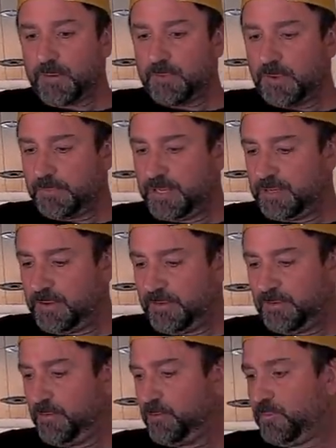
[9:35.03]
plumbing,
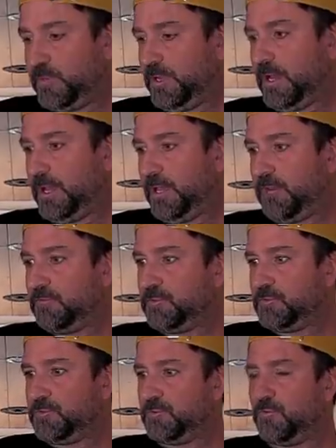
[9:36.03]
I have
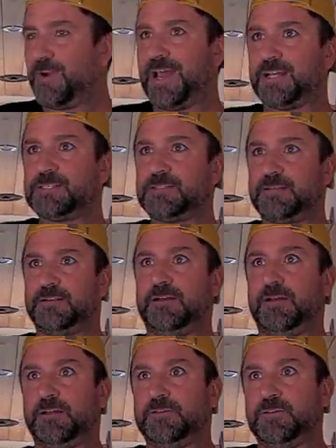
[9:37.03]
to do racks
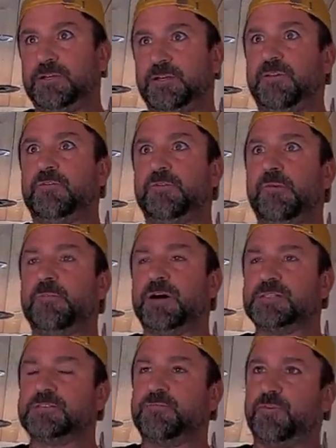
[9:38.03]
underneath of the
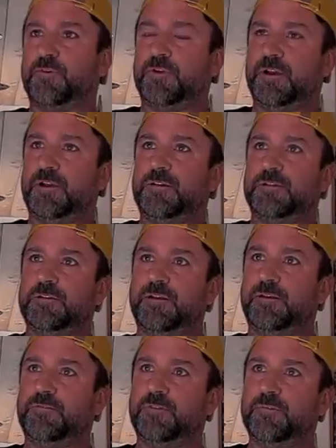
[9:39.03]
bus for
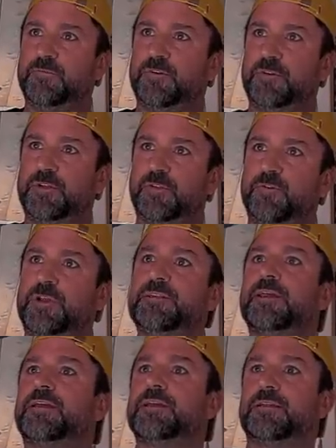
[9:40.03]
the gray
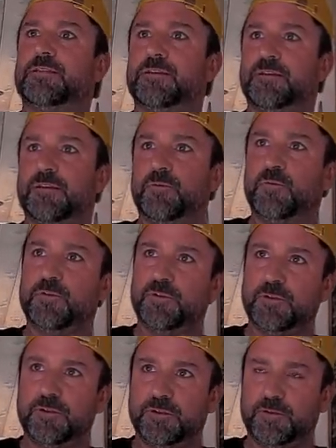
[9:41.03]
tank and
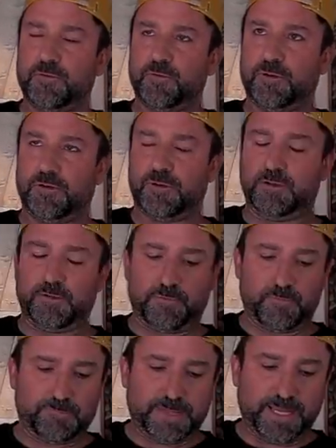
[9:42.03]
the
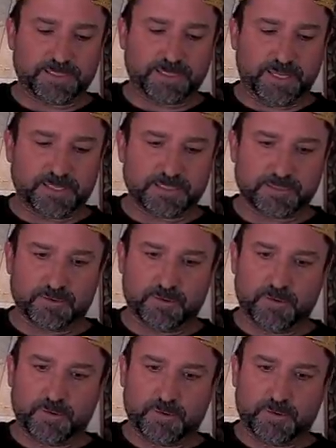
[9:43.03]
black tank. So